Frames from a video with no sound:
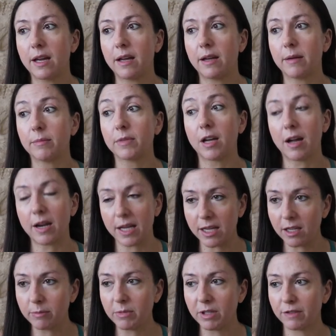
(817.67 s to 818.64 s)
Um, God
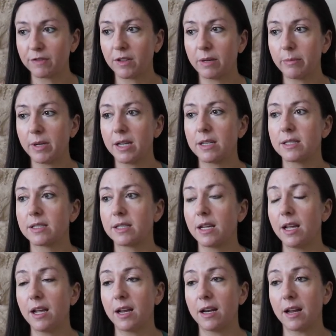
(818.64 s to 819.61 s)
heal me from it
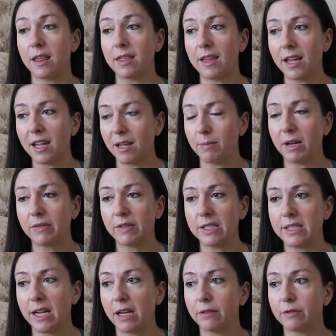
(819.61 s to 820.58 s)
and I thank him
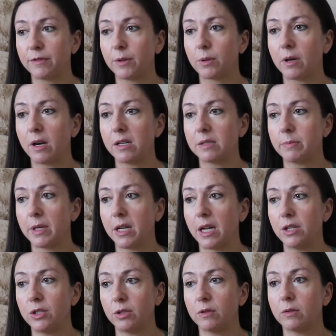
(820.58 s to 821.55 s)
every day for it, but
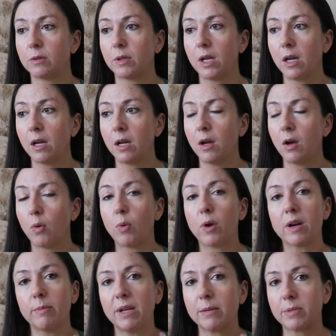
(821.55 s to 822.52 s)
I do
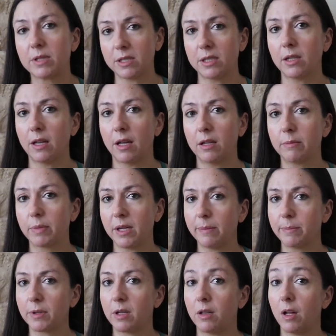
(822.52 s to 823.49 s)
want to be able to still help
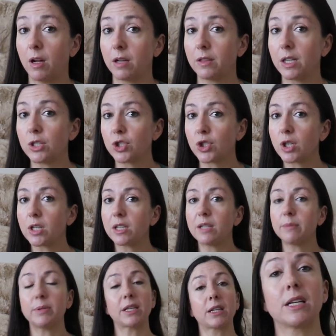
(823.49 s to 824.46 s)
people along that
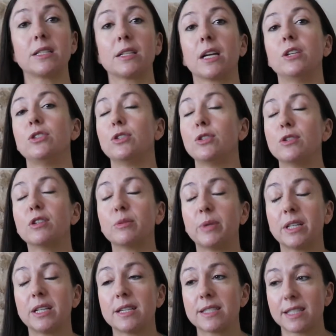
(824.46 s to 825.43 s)
journey because I do know
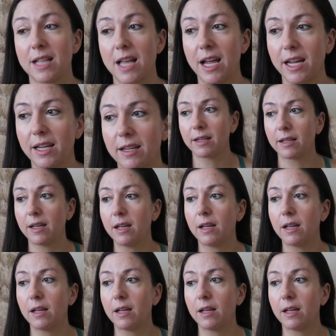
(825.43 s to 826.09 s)
what it's like.